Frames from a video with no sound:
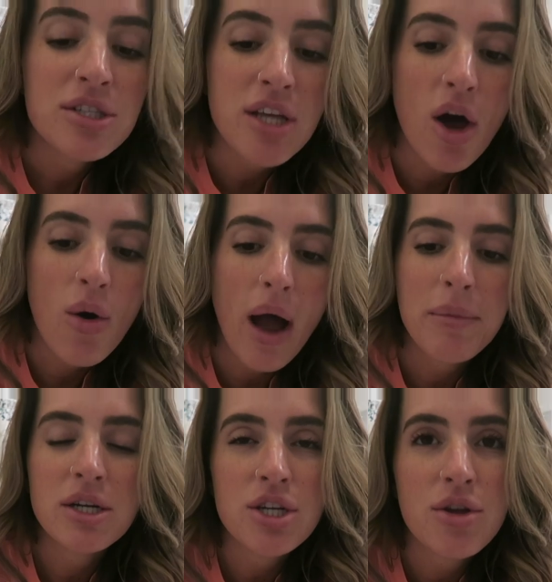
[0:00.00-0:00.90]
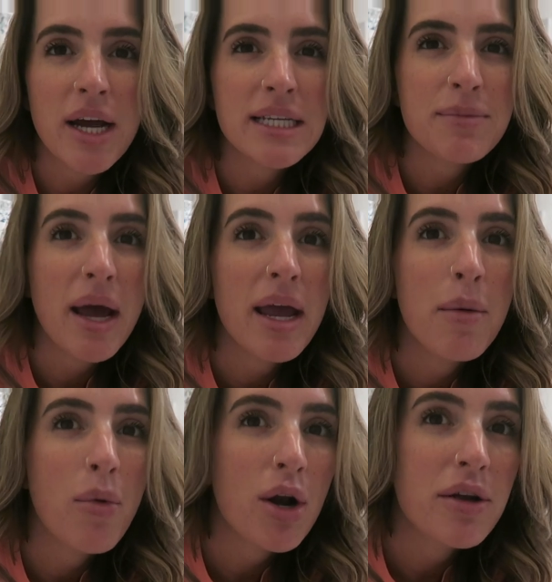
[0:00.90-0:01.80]
So I'm gonna show you guys
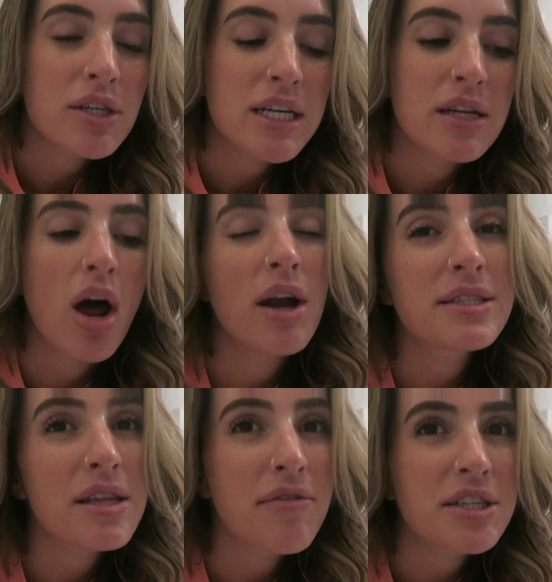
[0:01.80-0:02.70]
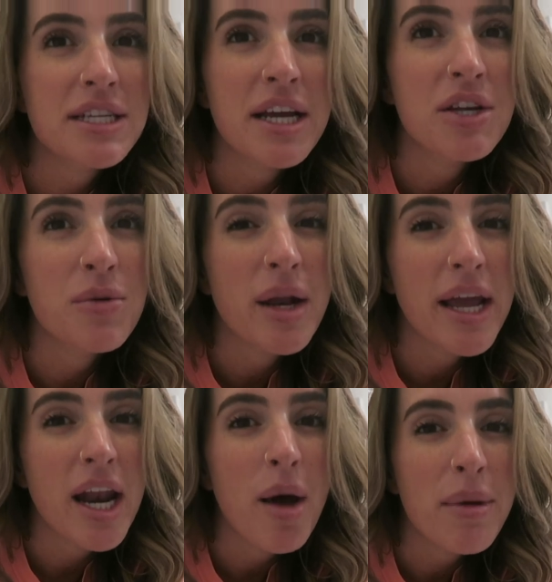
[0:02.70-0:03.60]
my morning routine. Honestly, the first thing I do when
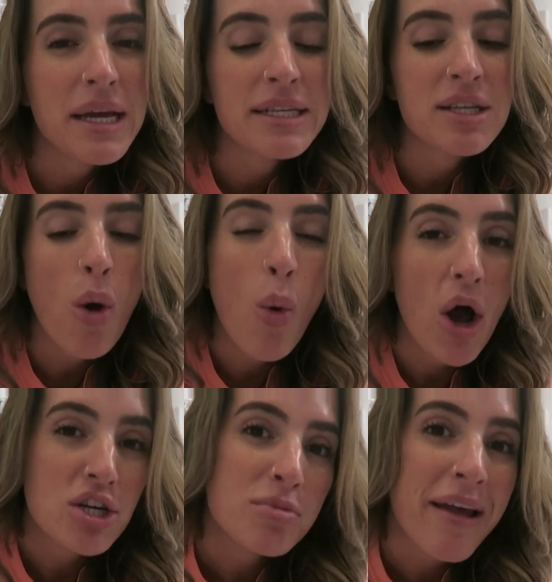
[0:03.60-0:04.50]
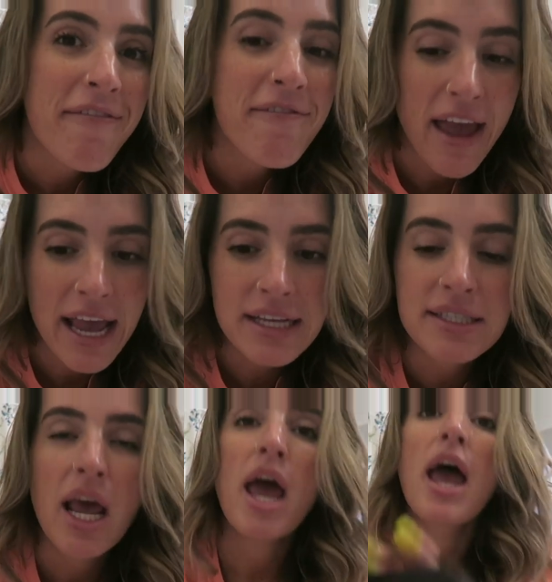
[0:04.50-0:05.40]
I get up is wash my face